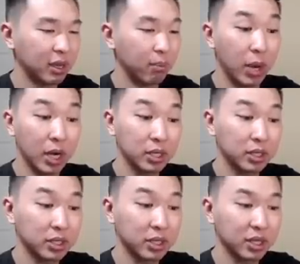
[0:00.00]

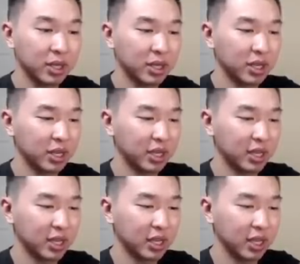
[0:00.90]
Bucks.
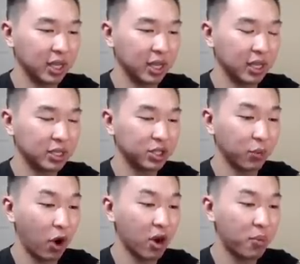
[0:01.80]
It's
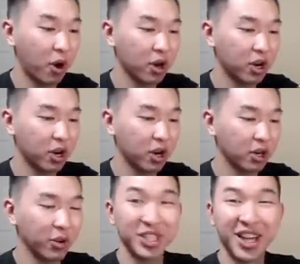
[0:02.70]
Jabari Parker.
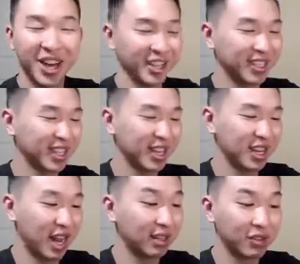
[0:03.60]
No, it's Giannis.
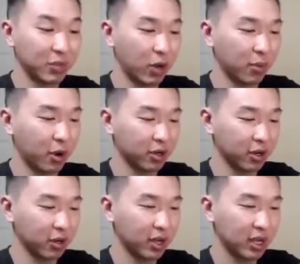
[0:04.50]
I love Jabari
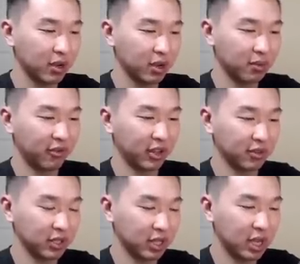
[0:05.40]
Parker. One of my
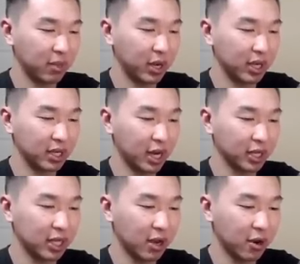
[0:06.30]
faves. But
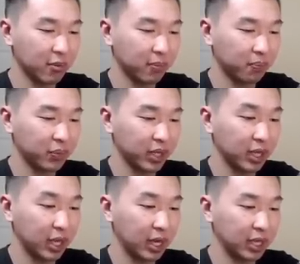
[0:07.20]
Giannis there,
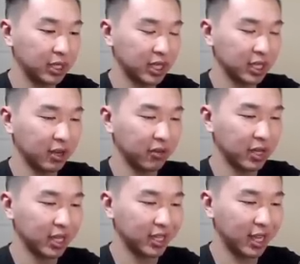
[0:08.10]
86 of
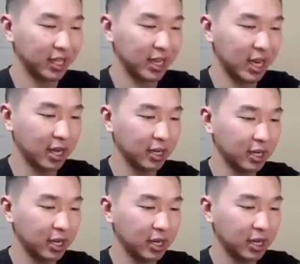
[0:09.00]
99.
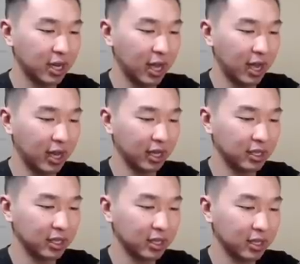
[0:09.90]

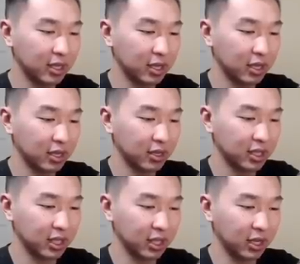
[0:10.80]
And
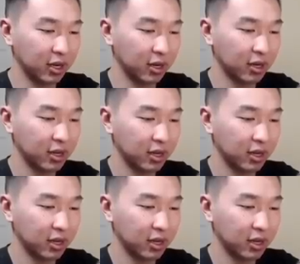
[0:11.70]
see the year,